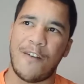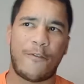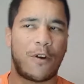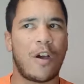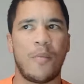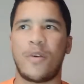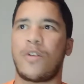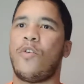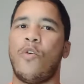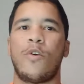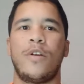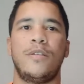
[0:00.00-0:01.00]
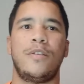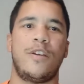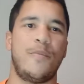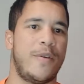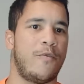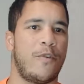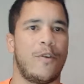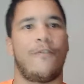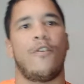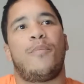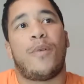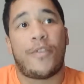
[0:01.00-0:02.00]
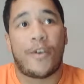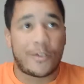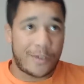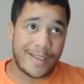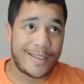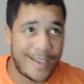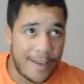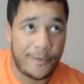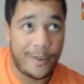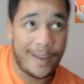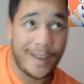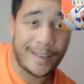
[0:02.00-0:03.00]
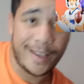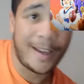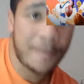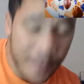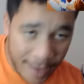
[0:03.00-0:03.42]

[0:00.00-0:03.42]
For a couple of quarters, it's going to be real football, though, so that's definitely a good thing.